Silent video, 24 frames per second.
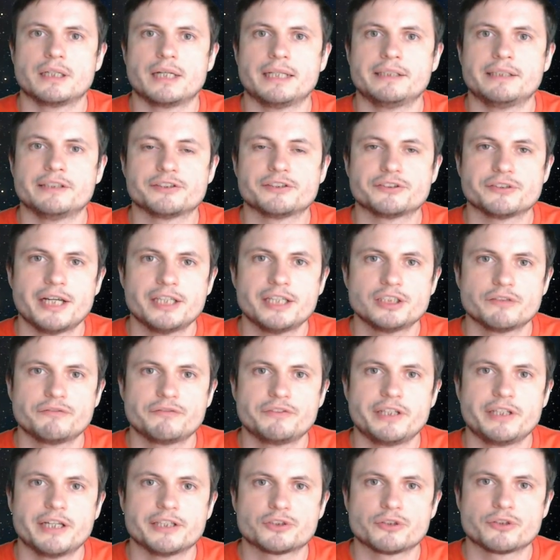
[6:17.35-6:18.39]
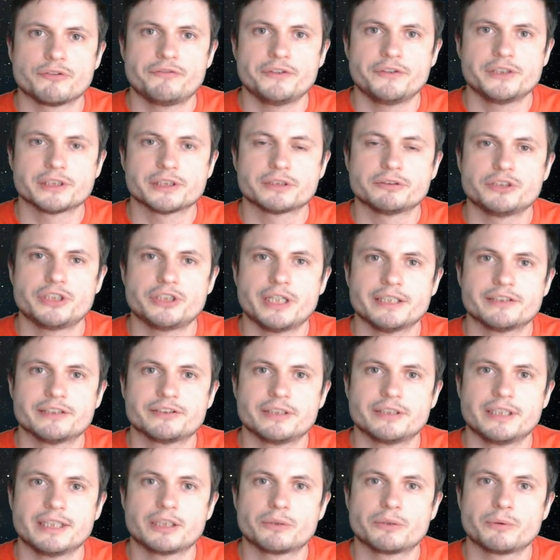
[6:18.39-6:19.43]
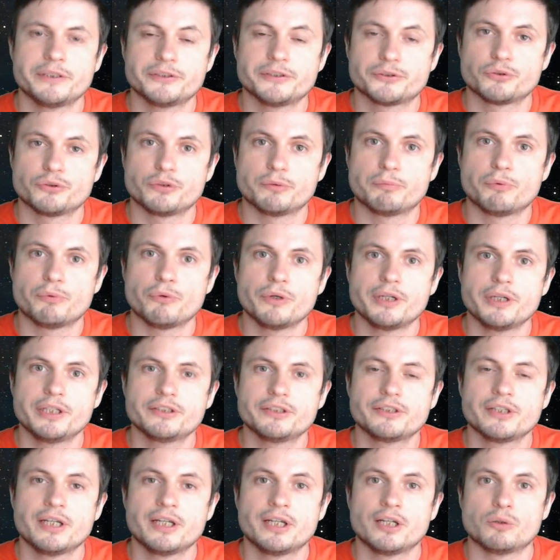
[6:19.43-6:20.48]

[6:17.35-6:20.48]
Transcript: and the size of the astrophysical jets increased to the point